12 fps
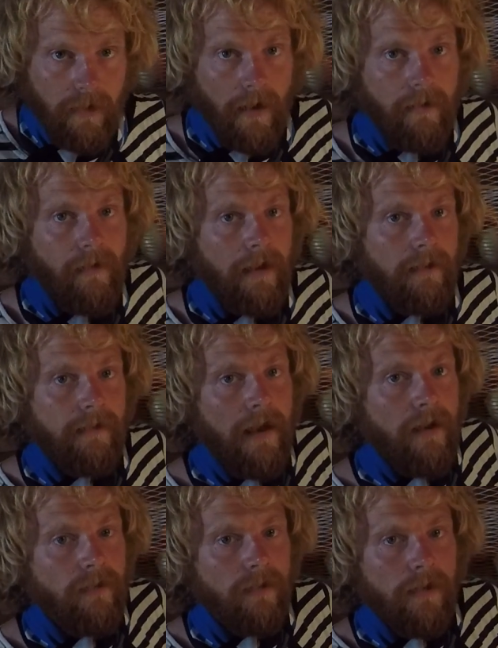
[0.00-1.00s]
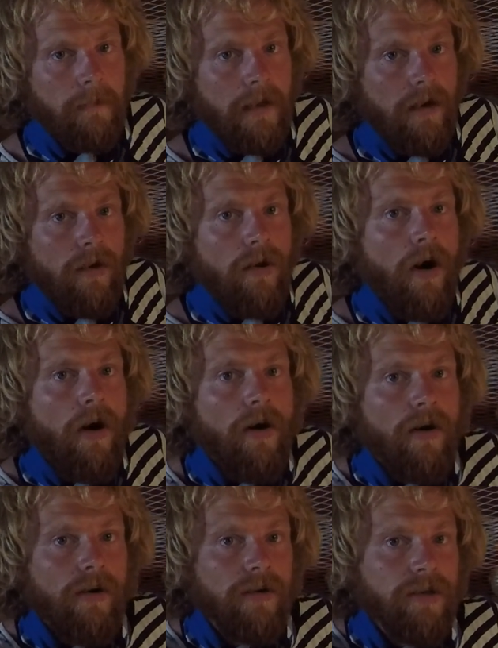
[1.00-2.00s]
and if I get tails, it's going to be a
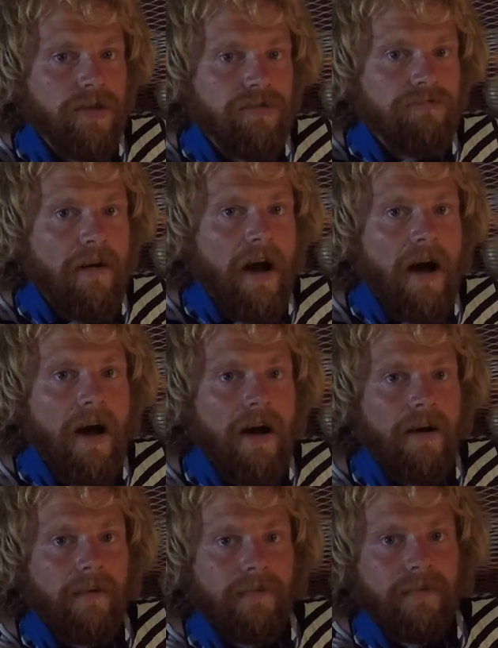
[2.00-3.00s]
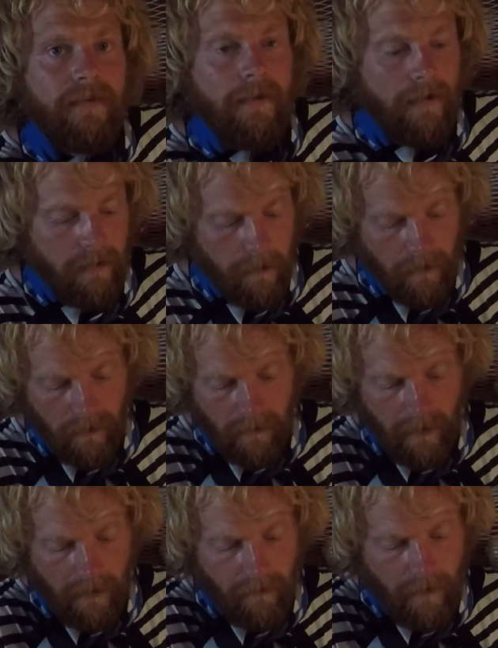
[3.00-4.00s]
long draft centerboard.
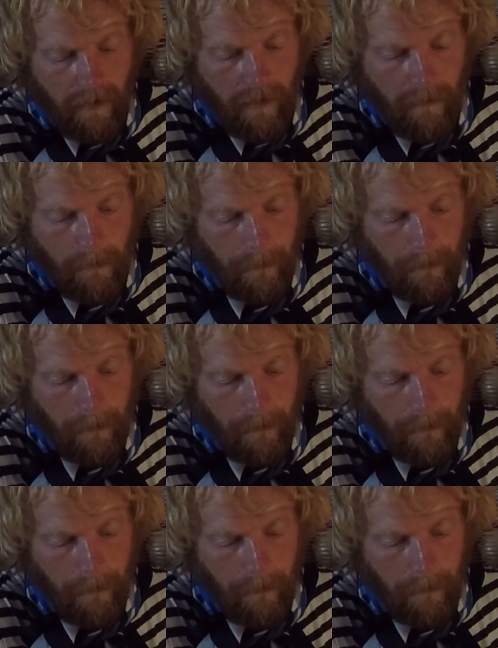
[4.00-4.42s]
So let's find out.